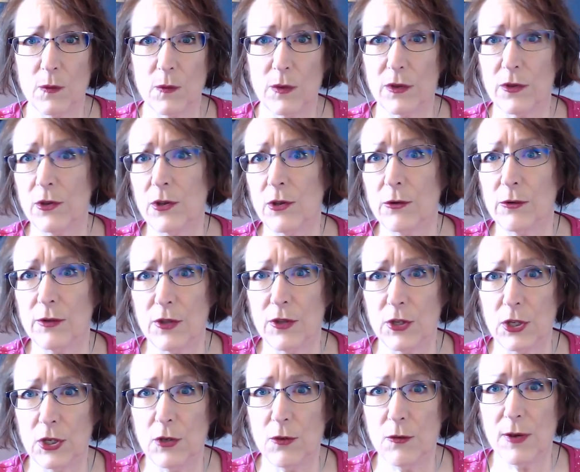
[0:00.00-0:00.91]
whether you're in
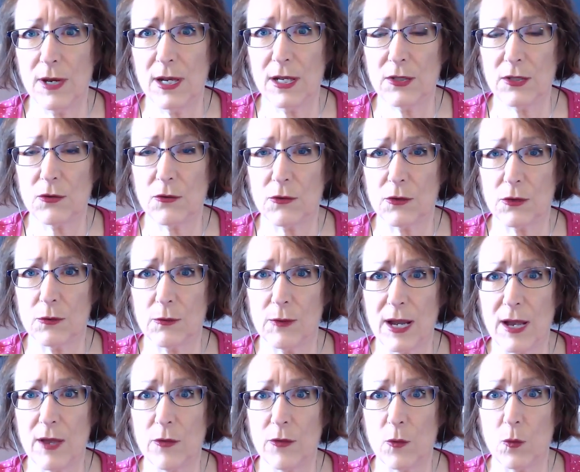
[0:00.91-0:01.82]
the US or
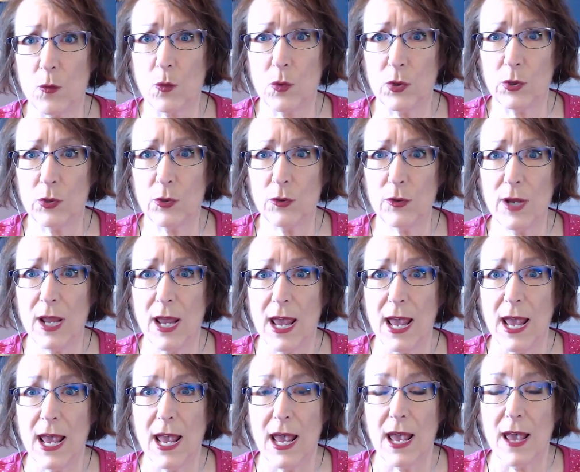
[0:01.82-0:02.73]
around the world,
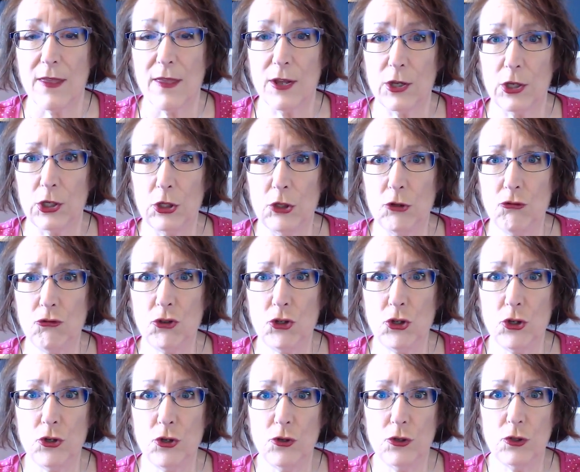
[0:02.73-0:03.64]
that you
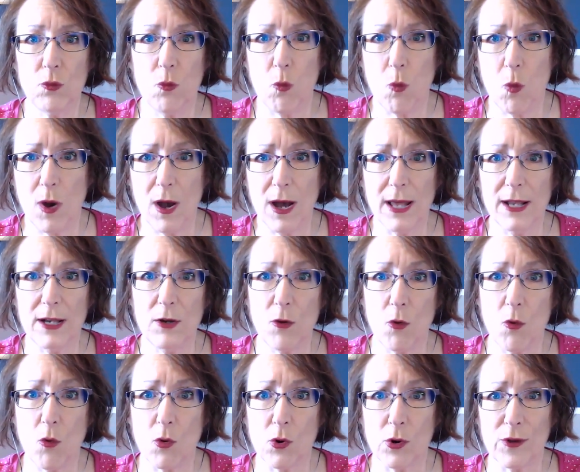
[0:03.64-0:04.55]
choose one
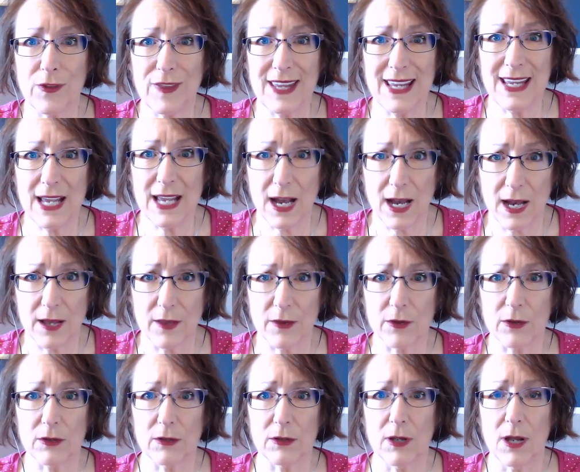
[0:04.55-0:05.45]
or the
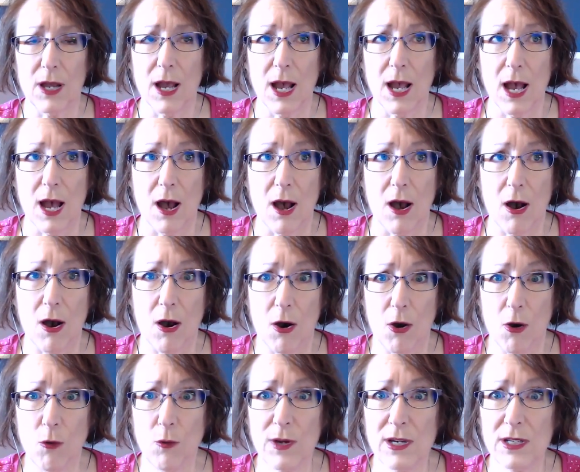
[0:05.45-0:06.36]
other.
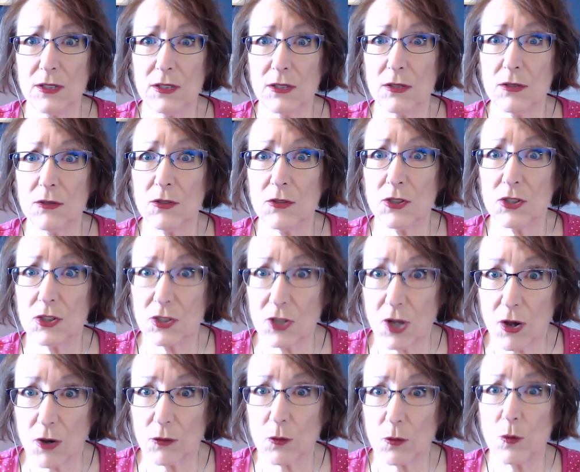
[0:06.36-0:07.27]
Always
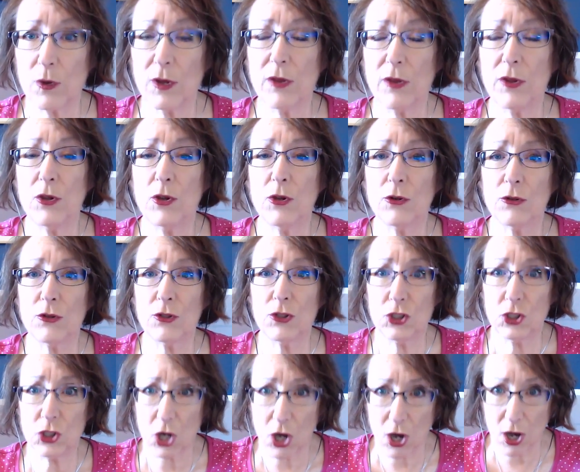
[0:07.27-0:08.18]
consult with
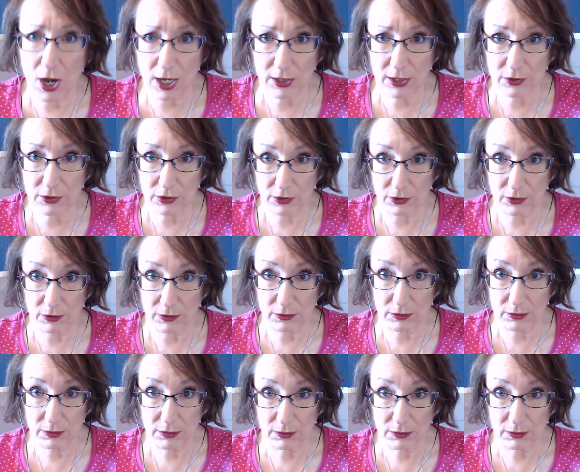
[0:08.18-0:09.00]
your doctor